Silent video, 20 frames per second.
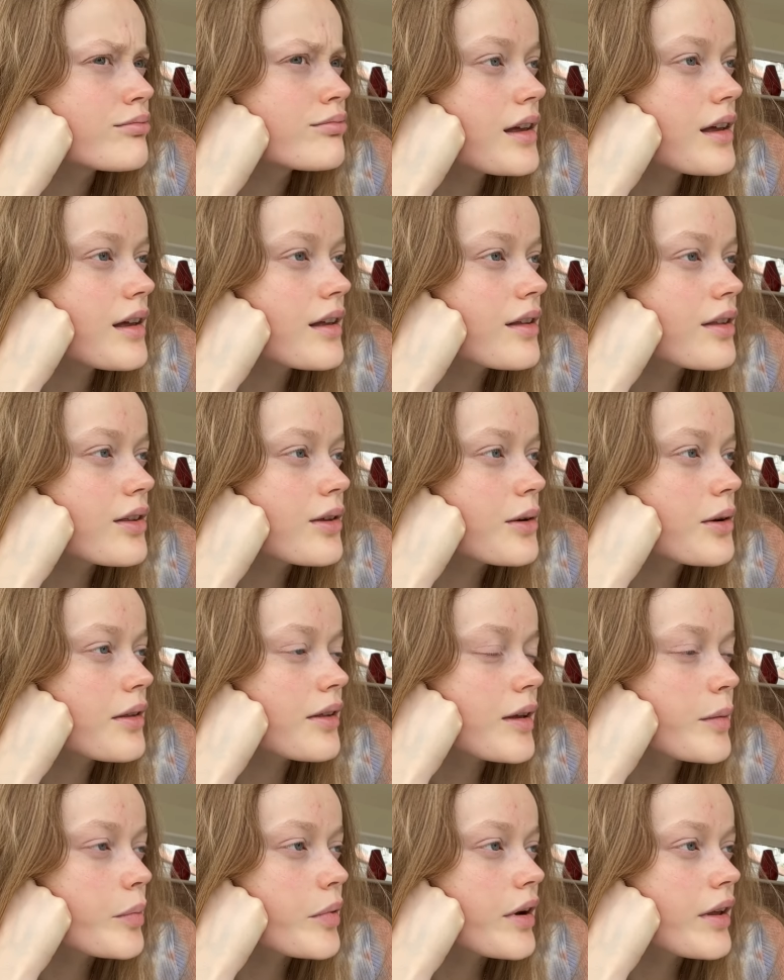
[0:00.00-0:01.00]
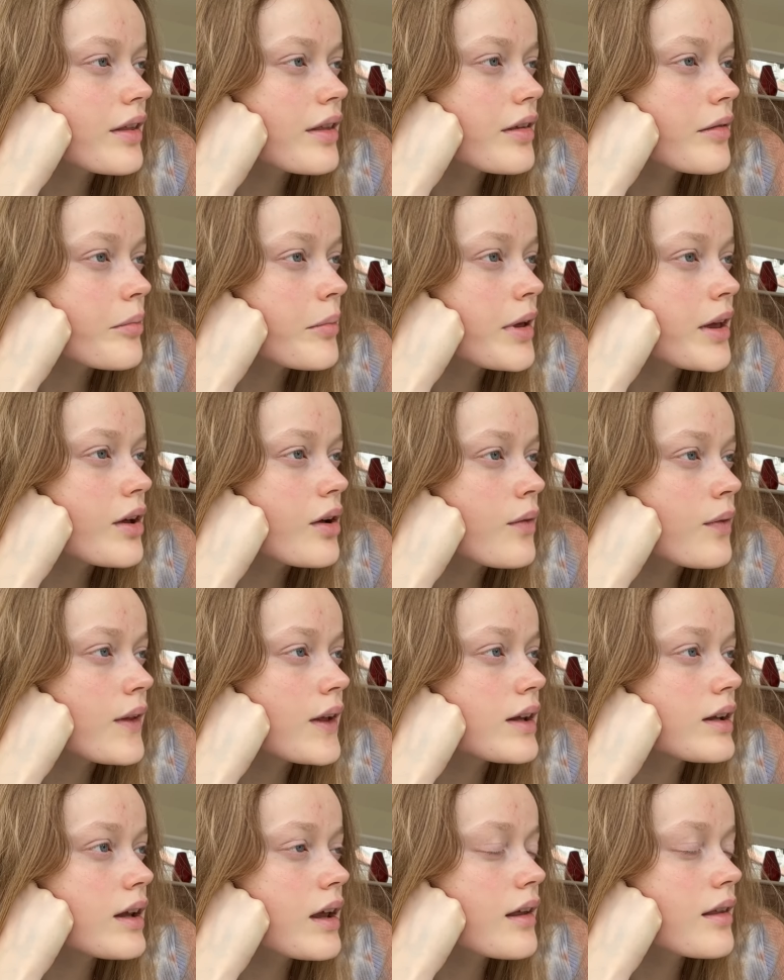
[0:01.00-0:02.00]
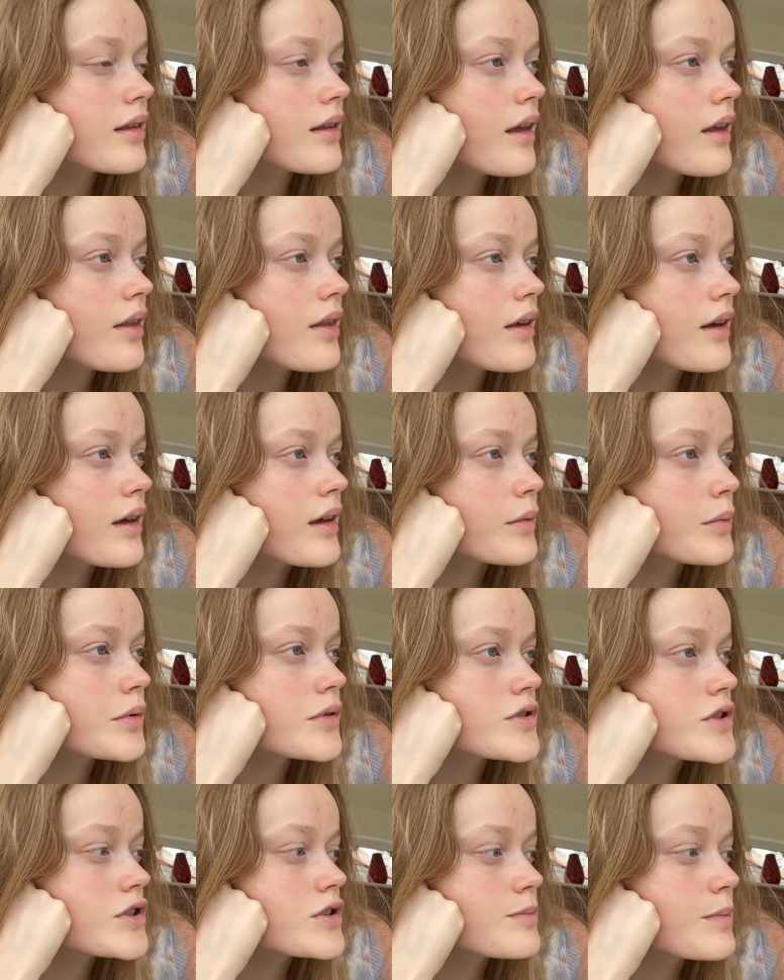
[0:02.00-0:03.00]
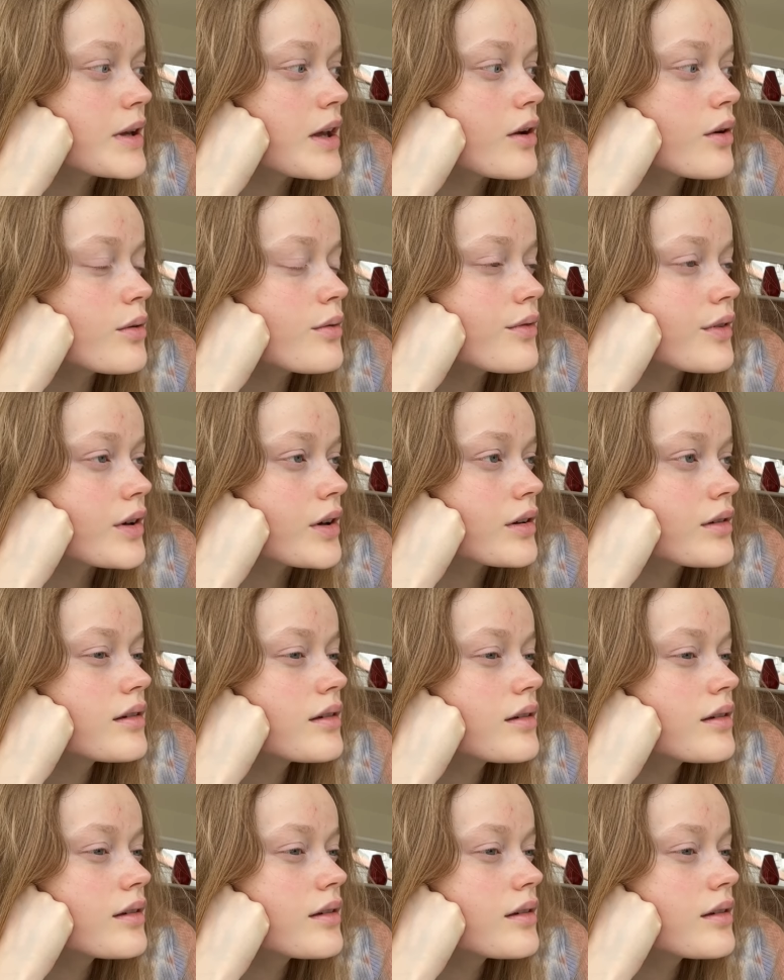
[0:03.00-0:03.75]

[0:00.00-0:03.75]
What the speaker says: As soon as I press submit on that last essay, it will just be over.